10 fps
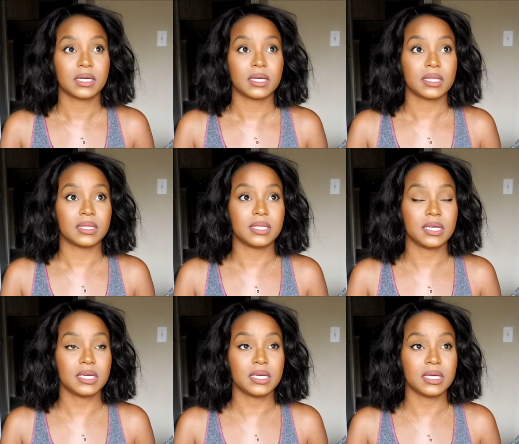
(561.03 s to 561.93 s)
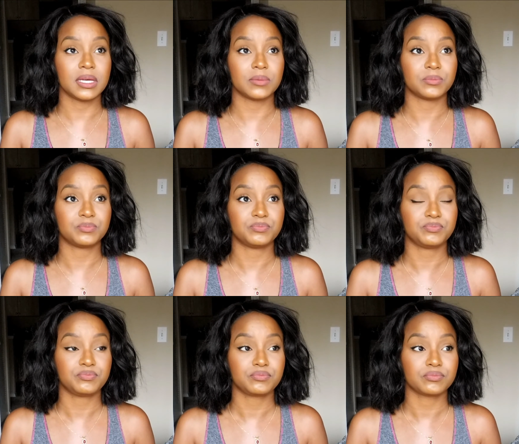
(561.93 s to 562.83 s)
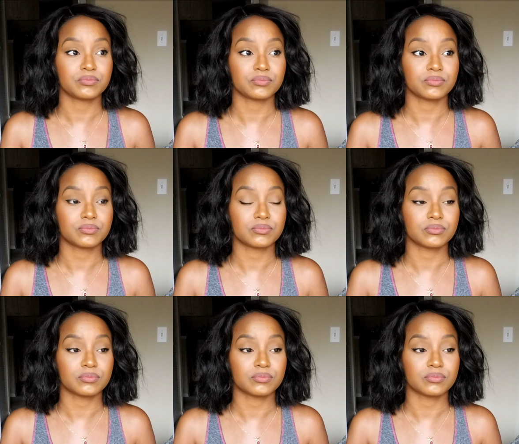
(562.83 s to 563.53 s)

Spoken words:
Nothing is said.